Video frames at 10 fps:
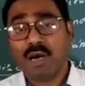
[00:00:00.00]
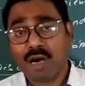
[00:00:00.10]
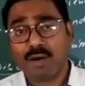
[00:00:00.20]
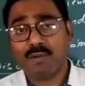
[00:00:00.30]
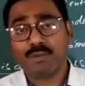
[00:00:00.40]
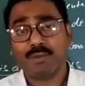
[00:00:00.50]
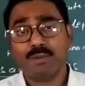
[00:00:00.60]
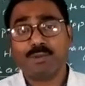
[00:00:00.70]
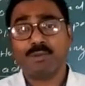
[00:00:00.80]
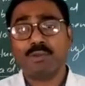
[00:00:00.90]
how to
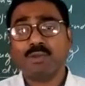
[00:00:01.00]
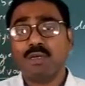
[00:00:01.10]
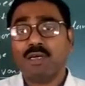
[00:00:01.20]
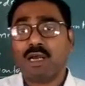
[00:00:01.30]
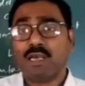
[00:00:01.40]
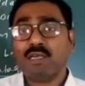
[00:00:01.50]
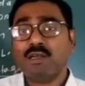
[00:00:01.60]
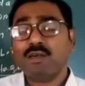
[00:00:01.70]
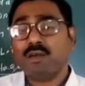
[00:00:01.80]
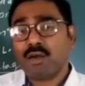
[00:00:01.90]
do, and
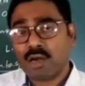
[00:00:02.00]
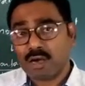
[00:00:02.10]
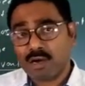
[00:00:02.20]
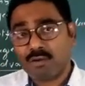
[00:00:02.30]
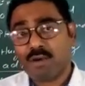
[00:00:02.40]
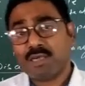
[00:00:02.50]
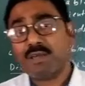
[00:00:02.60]
what